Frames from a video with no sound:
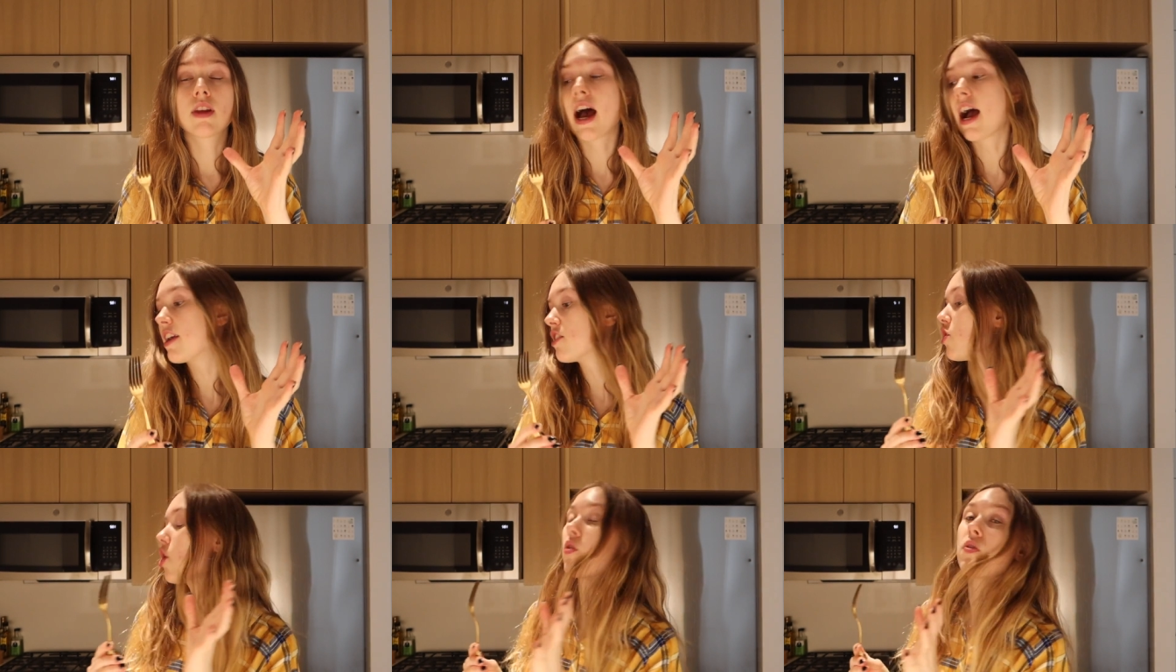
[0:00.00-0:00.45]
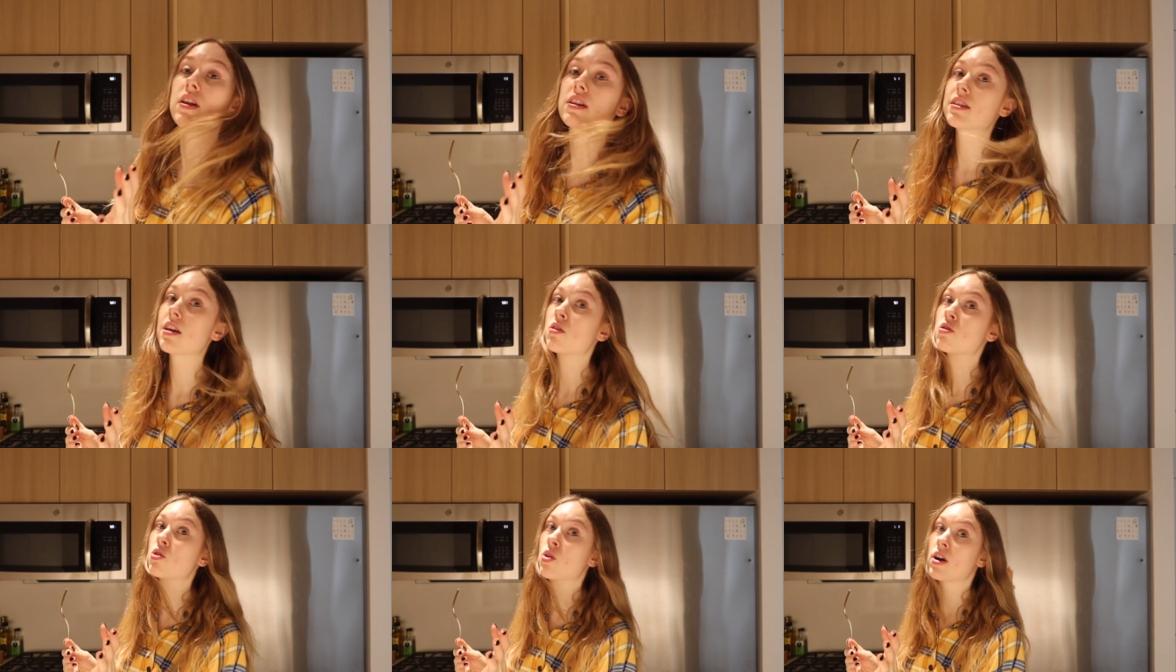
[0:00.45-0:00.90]
I know that
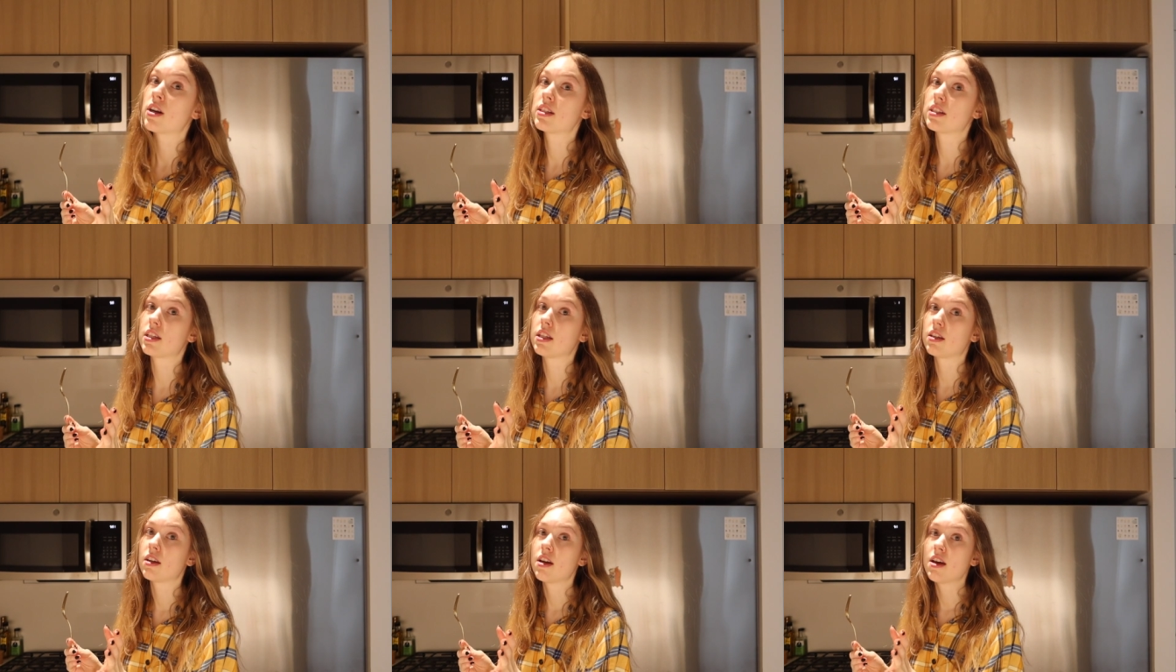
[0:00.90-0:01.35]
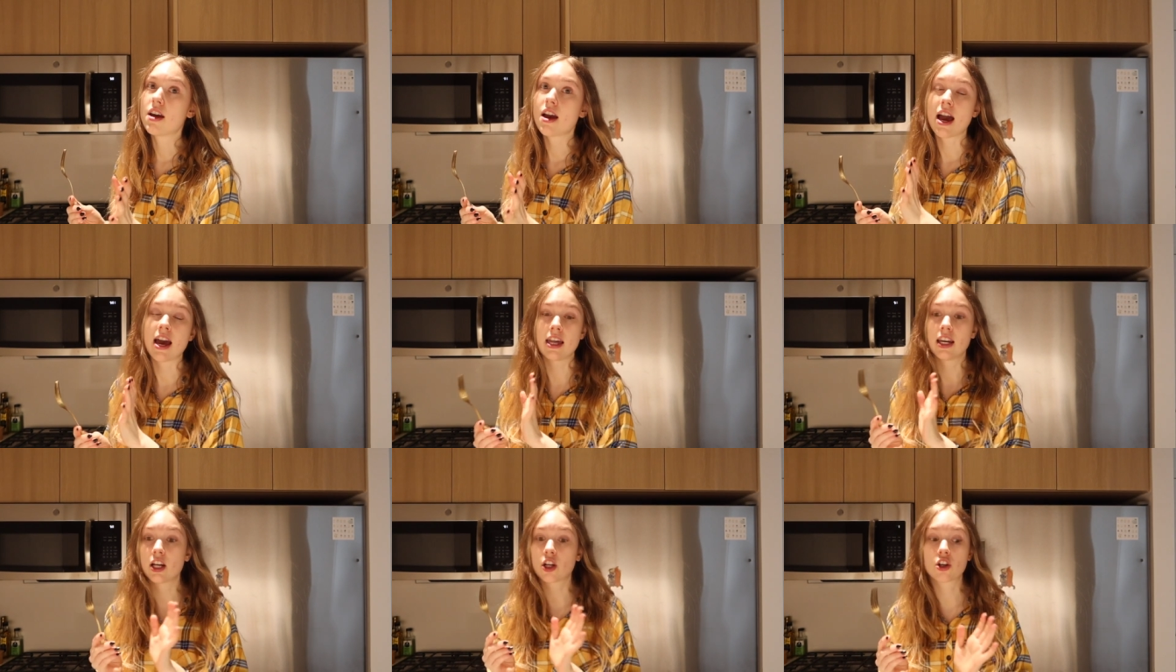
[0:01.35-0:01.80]
sounds crazy,
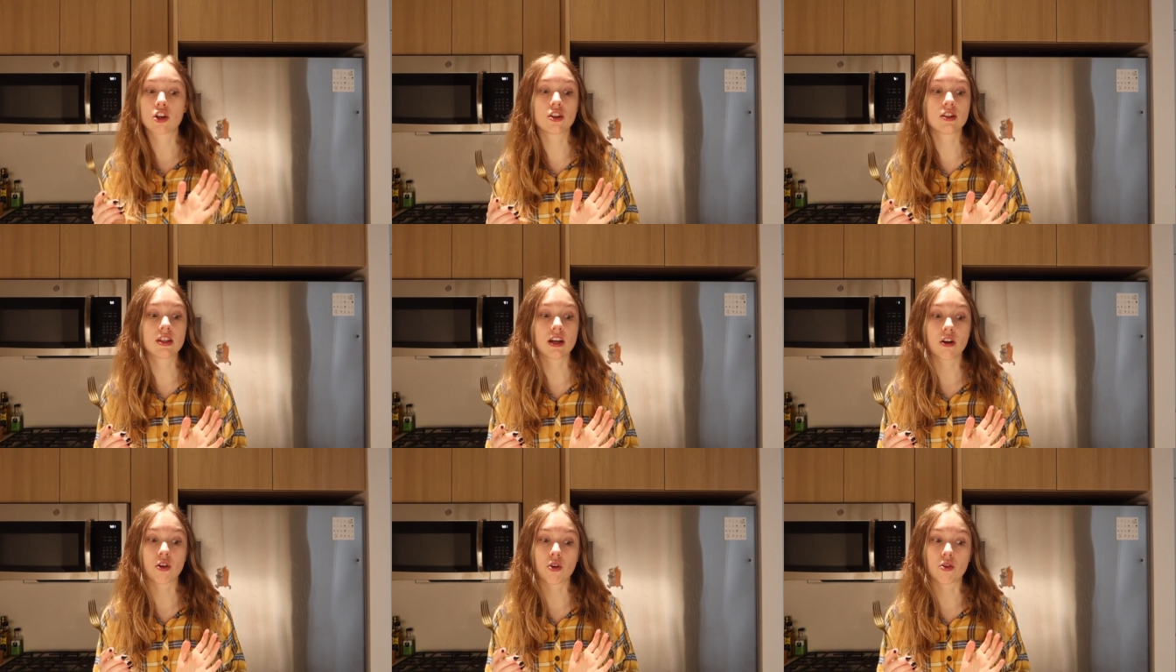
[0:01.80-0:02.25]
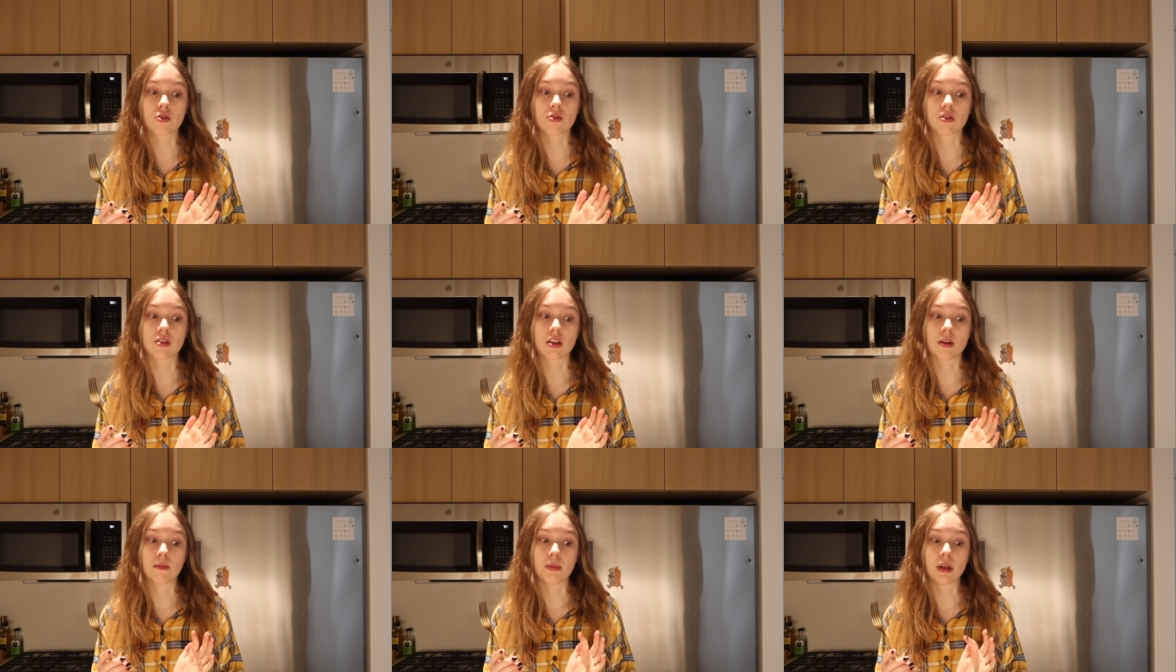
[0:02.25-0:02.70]
and it could sound gross
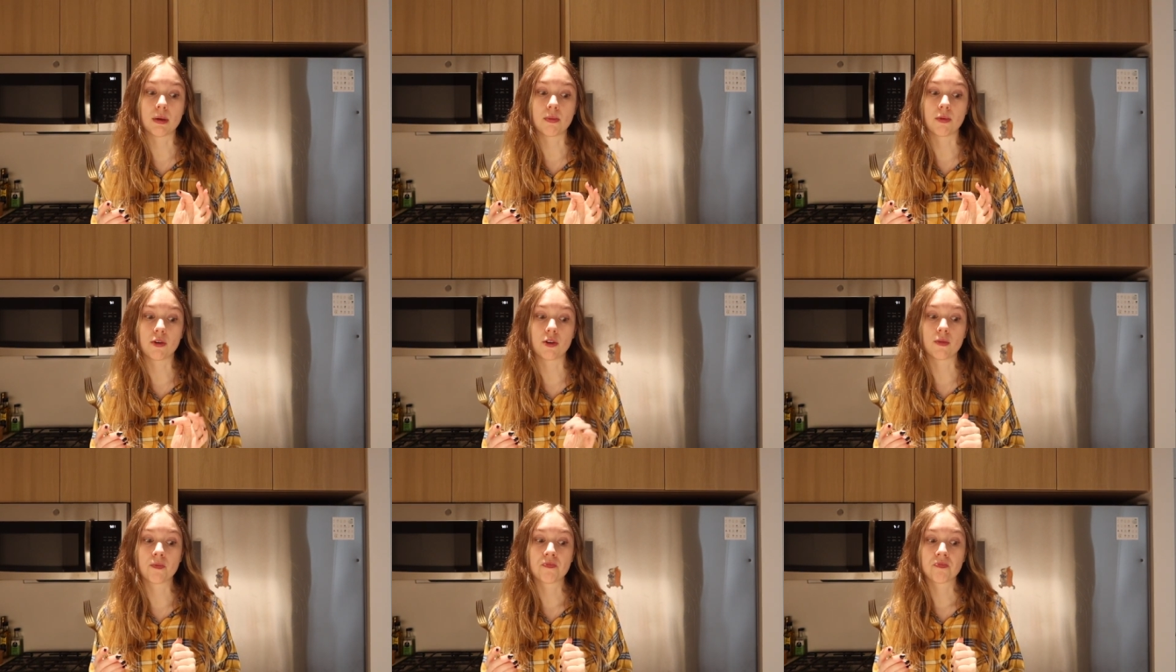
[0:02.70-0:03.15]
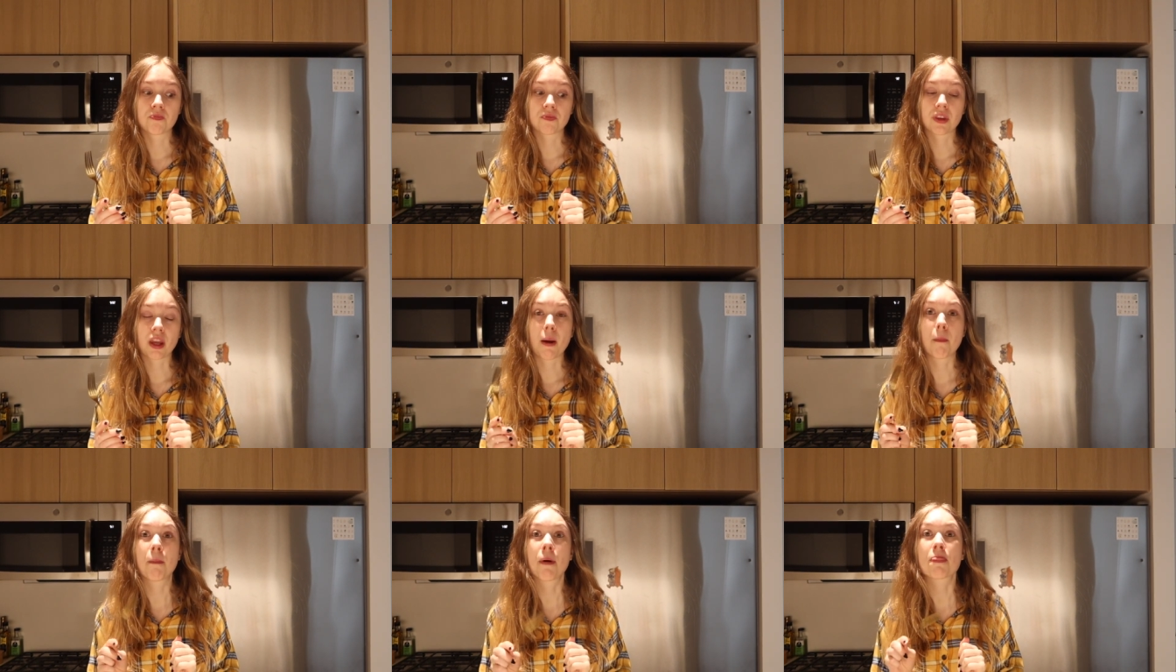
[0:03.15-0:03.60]
to some people,
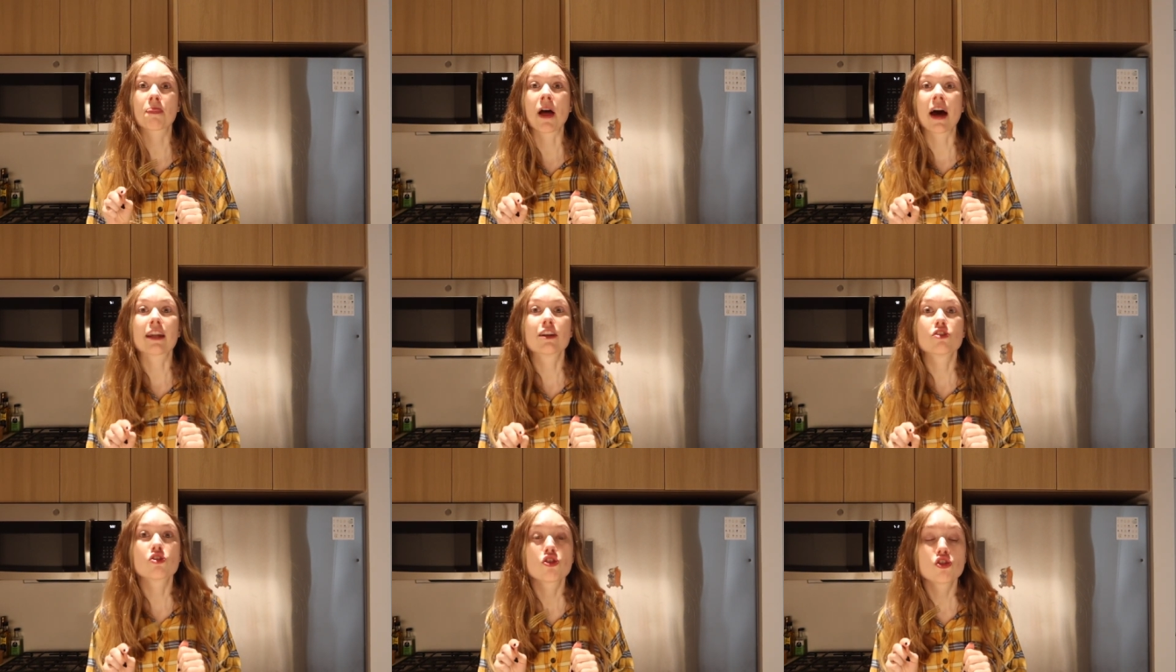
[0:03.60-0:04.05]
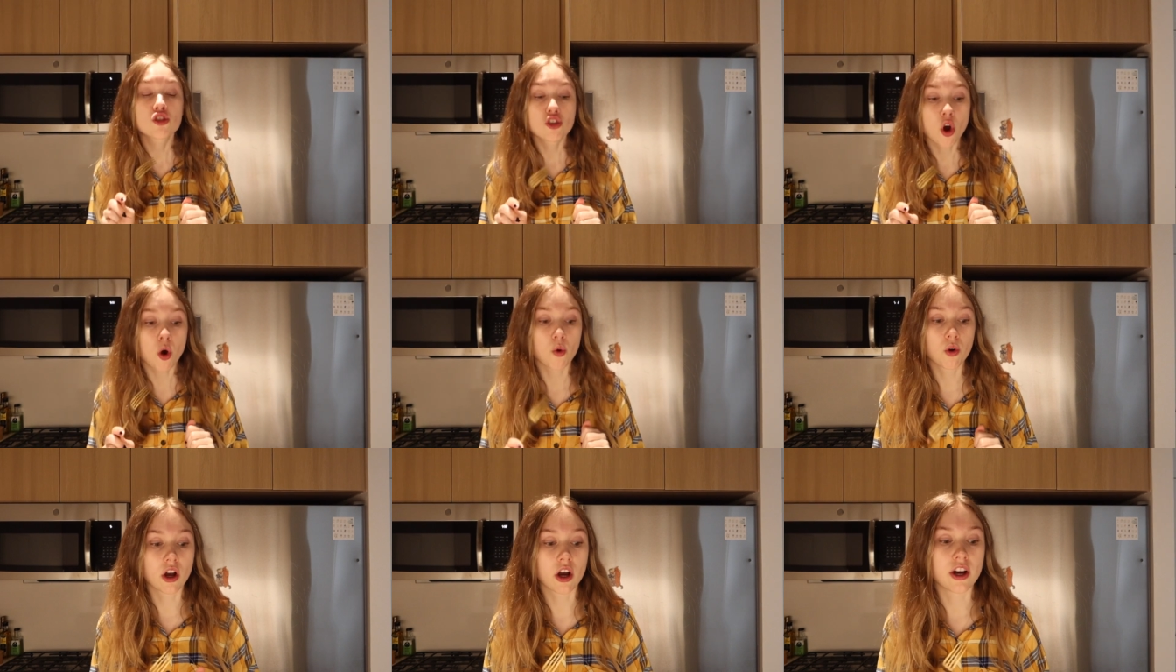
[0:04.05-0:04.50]
but that is
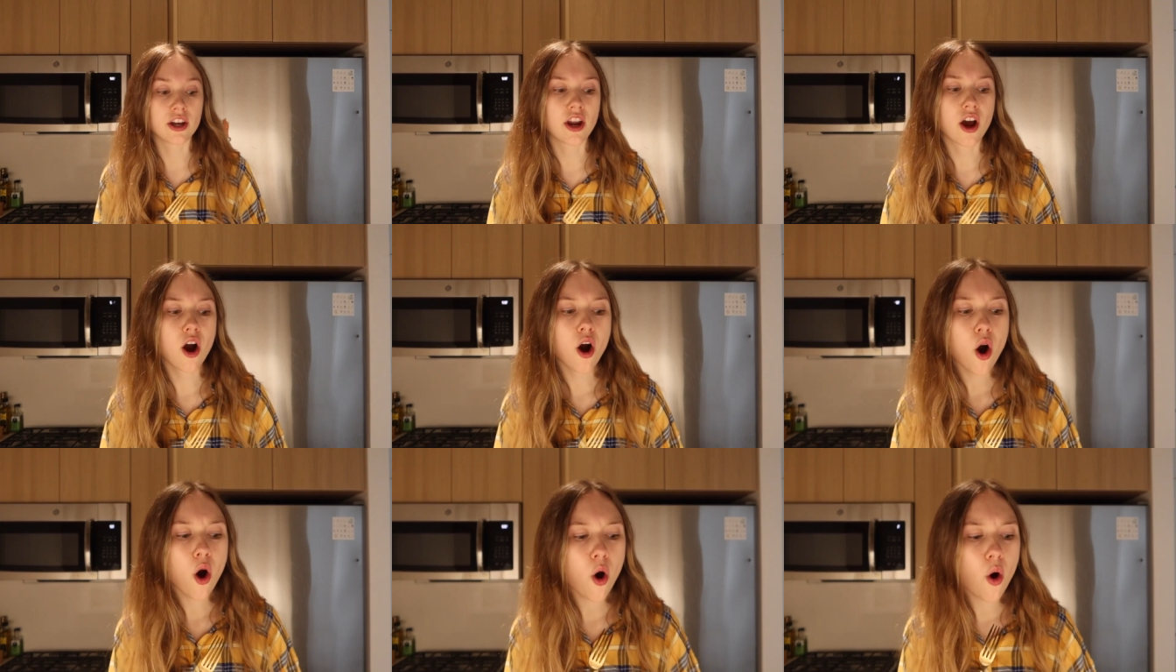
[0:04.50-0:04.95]
so good.